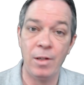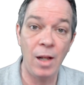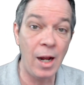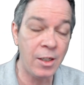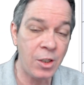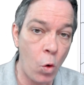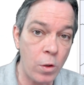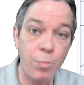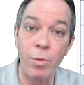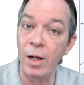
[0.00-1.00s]
A lot of
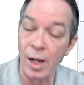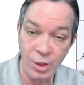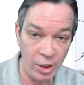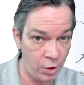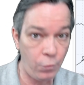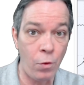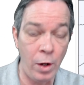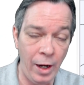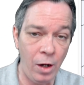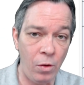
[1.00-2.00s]
storms bring a lot of chances for
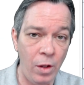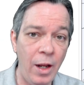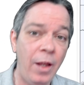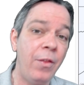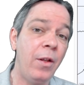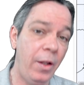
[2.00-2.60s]
hail in the